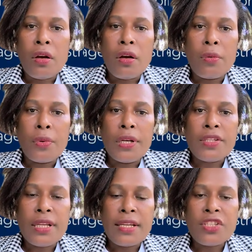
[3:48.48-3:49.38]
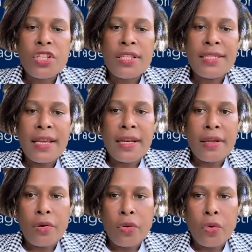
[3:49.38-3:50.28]
or when the selection is done
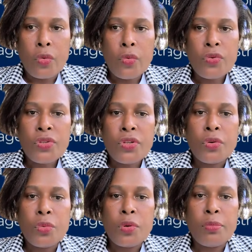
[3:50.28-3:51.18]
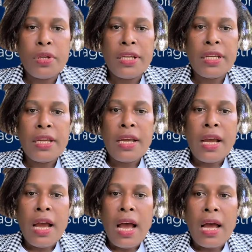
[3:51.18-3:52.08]
around August, you will be
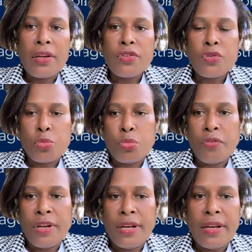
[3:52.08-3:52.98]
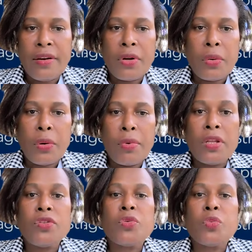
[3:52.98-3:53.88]
asked to provide other
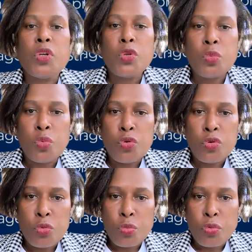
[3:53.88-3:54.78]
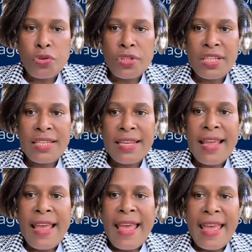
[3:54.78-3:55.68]
requirements, which should proceed
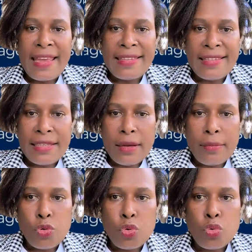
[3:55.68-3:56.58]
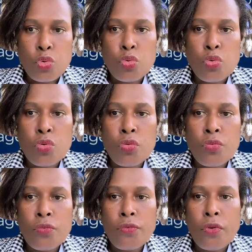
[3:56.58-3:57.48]
as step 2
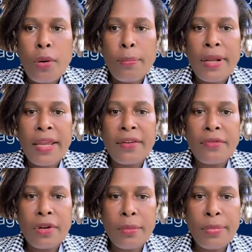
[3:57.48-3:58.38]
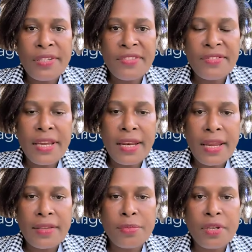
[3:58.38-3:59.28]
for applying for the Pacific
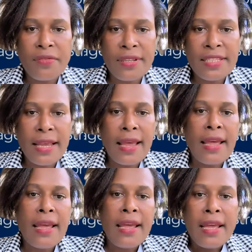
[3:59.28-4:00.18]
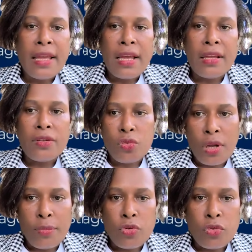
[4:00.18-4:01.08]
Engagement visa to
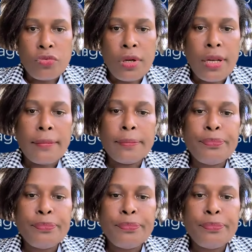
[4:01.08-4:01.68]
come to Australia.